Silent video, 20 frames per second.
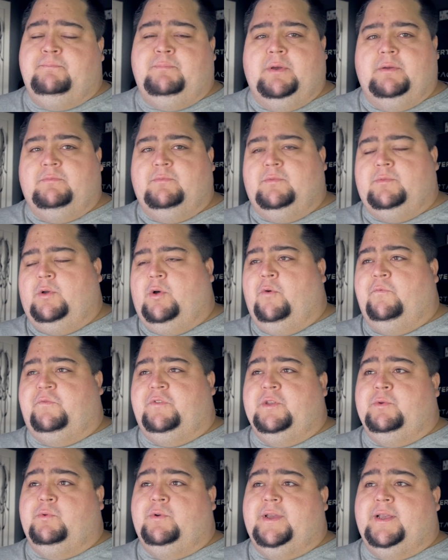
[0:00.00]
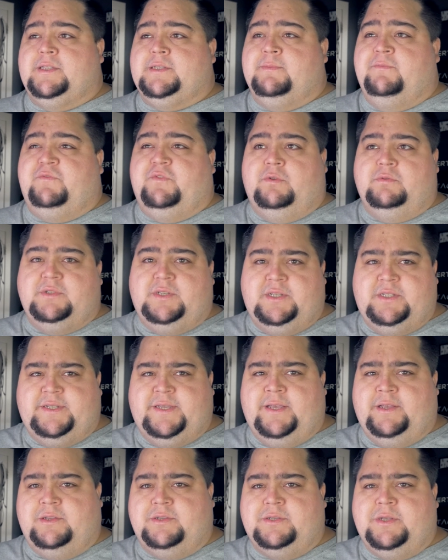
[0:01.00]
But hopefully we'll get some full
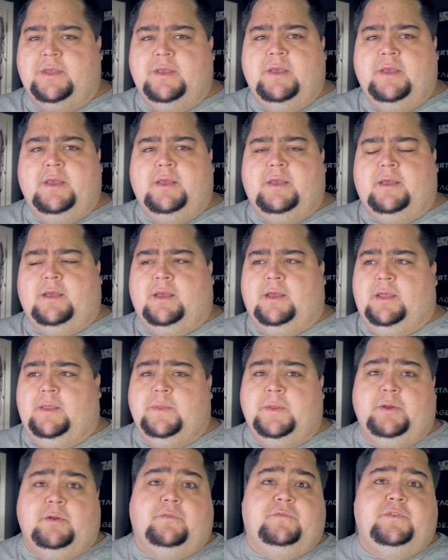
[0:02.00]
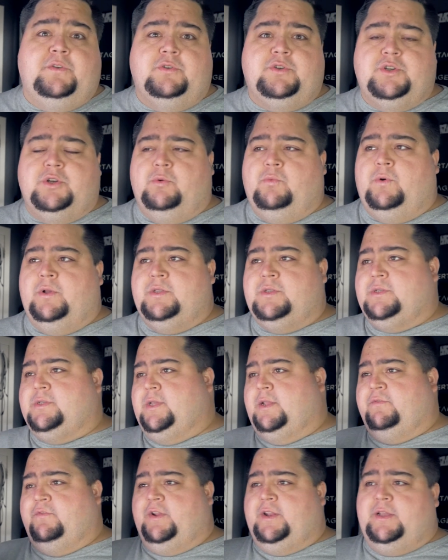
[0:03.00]
details in the near future once
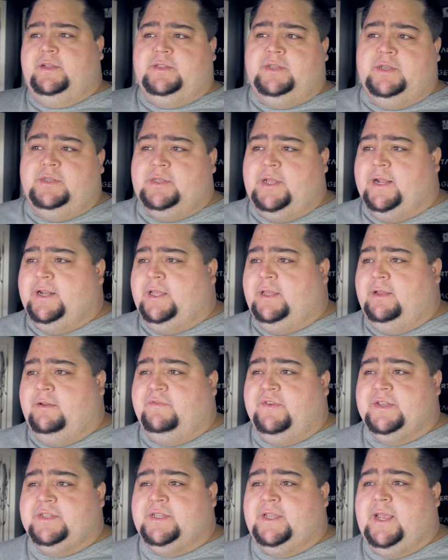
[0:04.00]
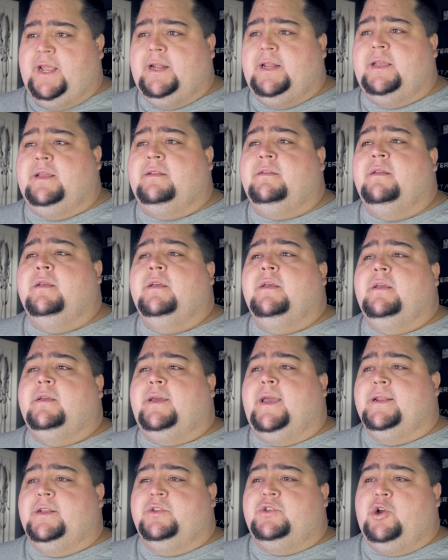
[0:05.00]
NVIDIA does any investigating and
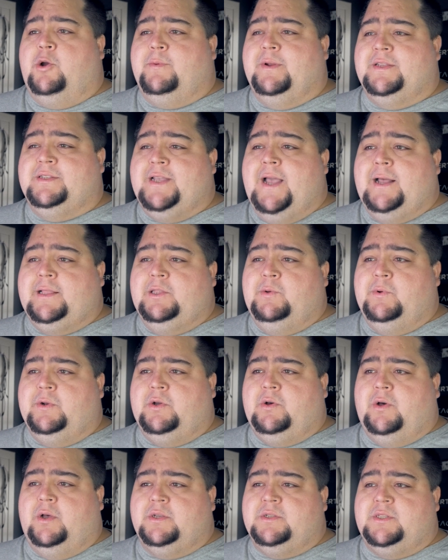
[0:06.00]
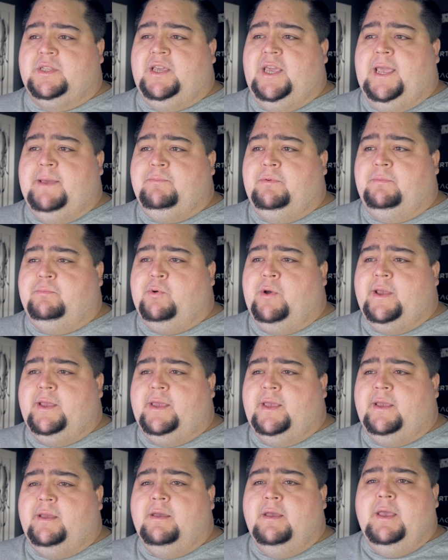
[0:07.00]
can determine exactly what caused the cable
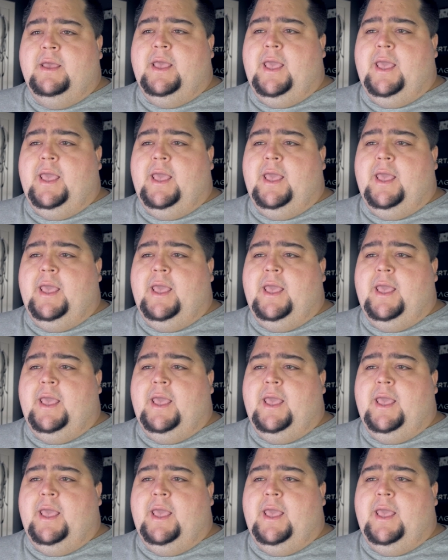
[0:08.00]
breaking.